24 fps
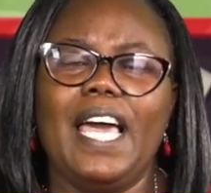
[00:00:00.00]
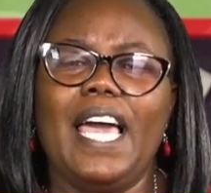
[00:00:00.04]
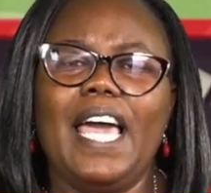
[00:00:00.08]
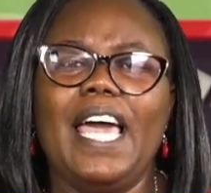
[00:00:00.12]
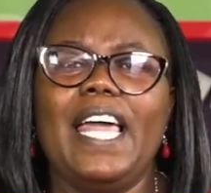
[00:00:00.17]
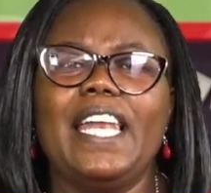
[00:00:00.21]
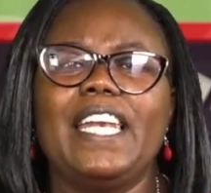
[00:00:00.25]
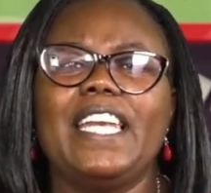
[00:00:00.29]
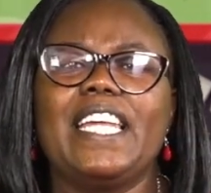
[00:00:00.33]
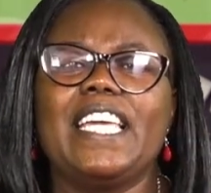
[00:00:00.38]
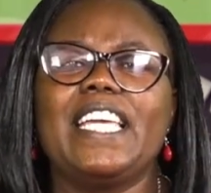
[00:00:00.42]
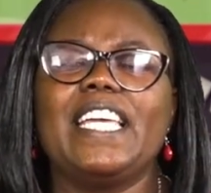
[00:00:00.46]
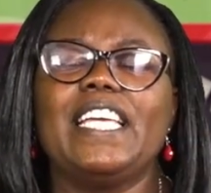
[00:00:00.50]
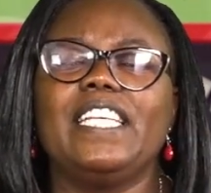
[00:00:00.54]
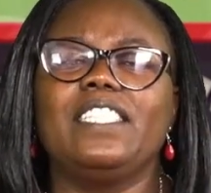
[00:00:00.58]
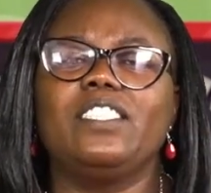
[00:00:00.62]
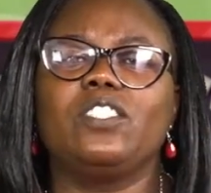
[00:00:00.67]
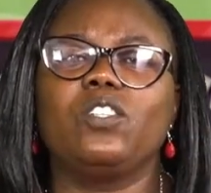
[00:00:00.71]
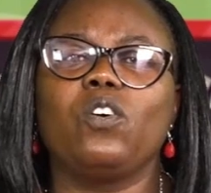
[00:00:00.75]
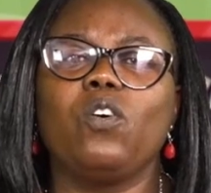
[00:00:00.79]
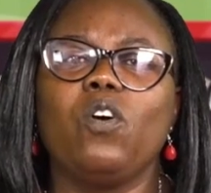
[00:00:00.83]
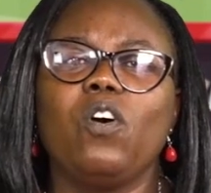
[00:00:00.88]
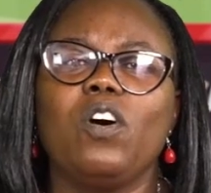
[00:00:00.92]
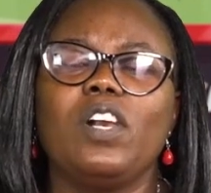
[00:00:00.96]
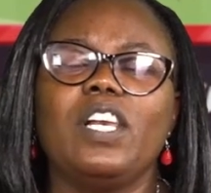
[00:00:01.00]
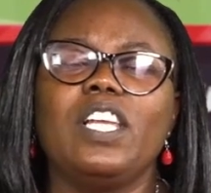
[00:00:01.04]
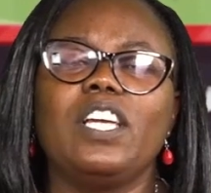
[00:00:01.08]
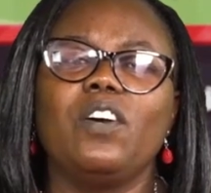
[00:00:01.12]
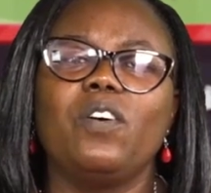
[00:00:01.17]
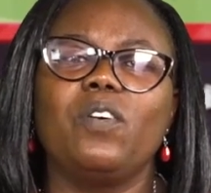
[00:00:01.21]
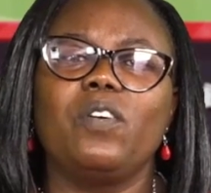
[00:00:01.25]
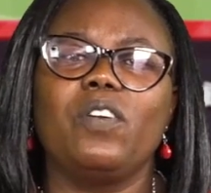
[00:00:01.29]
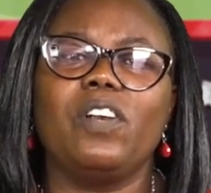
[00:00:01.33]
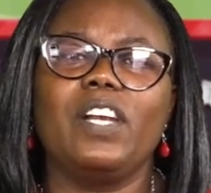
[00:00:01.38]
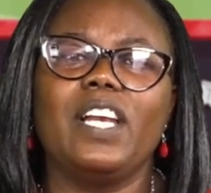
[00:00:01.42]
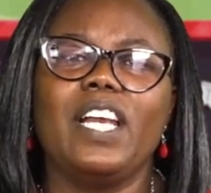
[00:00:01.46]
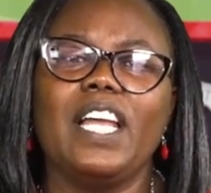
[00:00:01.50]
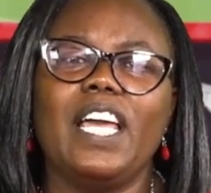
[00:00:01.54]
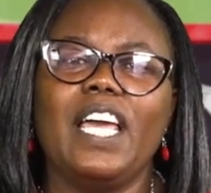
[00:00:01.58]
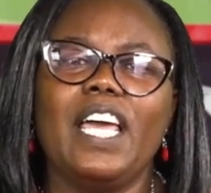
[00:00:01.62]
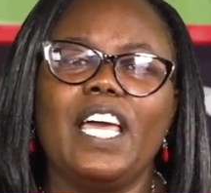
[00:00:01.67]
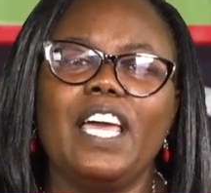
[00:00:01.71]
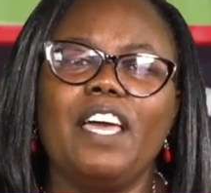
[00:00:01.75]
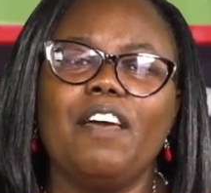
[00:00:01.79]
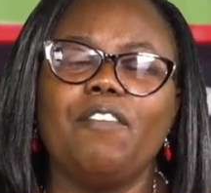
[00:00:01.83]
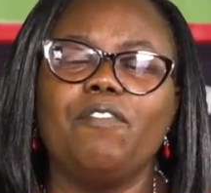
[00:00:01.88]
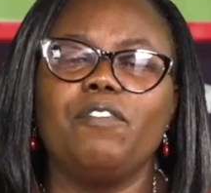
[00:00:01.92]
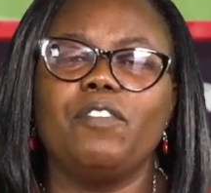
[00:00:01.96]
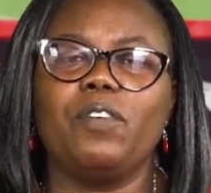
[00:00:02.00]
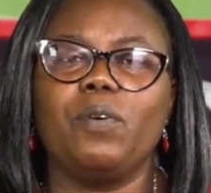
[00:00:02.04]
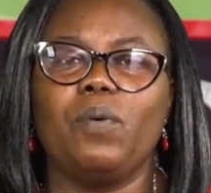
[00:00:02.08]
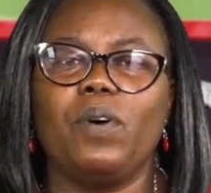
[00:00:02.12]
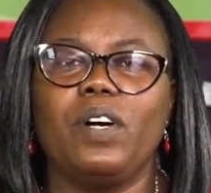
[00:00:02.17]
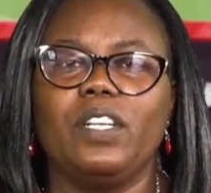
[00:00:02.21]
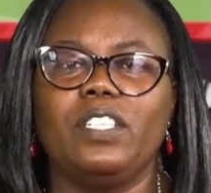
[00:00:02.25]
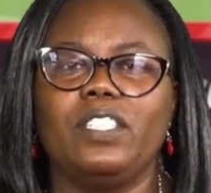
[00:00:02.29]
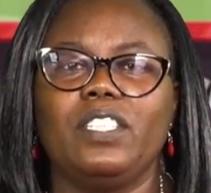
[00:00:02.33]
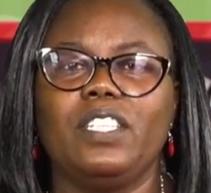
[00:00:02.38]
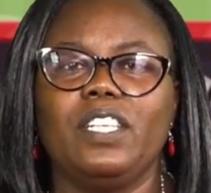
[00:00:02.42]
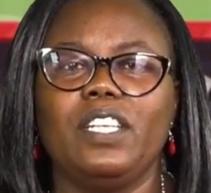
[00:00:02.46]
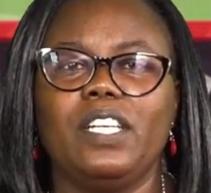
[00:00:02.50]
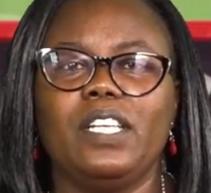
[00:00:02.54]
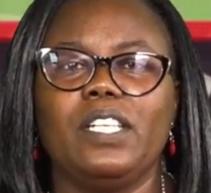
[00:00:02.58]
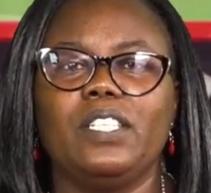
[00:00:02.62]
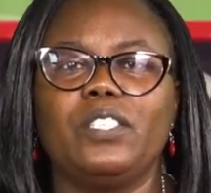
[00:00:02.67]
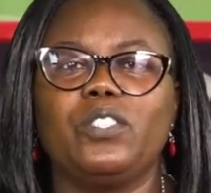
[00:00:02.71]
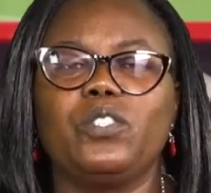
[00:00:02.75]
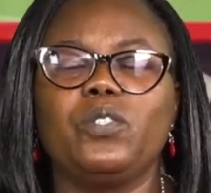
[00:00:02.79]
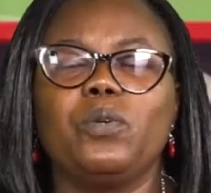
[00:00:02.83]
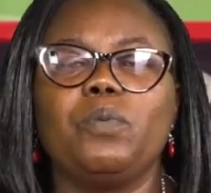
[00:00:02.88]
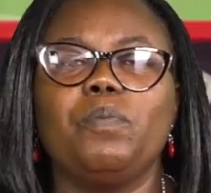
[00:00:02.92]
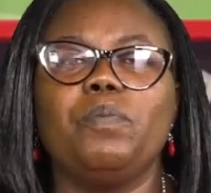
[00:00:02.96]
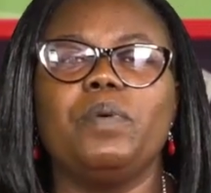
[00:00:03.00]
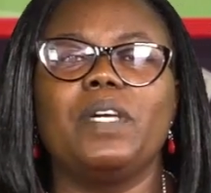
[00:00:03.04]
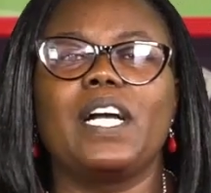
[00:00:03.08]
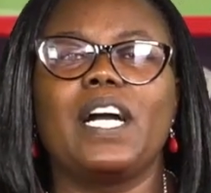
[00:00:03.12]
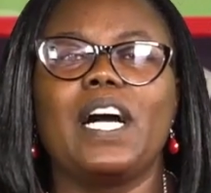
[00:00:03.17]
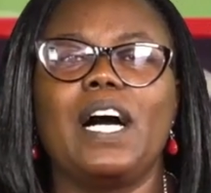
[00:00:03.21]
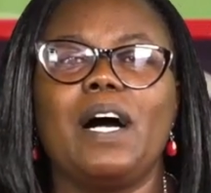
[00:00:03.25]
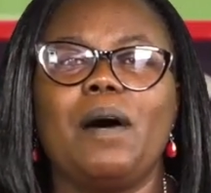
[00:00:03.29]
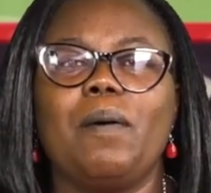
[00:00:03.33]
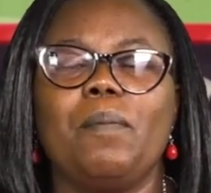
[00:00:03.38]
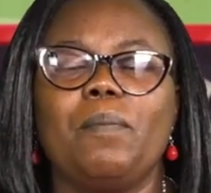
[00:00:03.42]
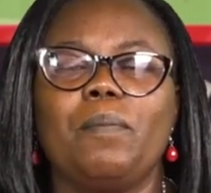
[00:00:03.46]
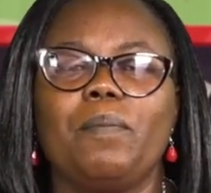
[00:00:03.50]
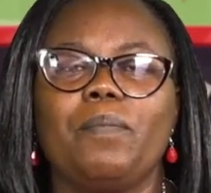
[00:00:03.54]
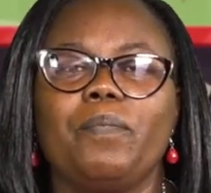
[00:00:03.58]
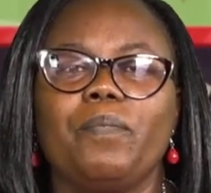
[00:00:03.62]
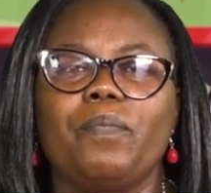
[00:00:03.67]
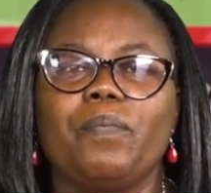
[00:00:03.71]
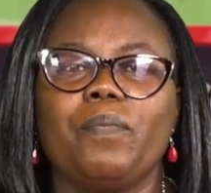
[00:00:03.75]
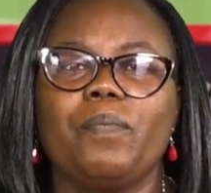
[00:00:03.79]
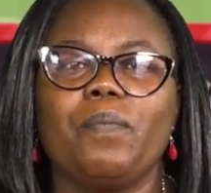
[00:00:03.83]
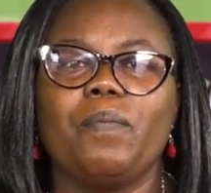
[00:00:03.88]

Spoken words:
and he is calling on everyone to become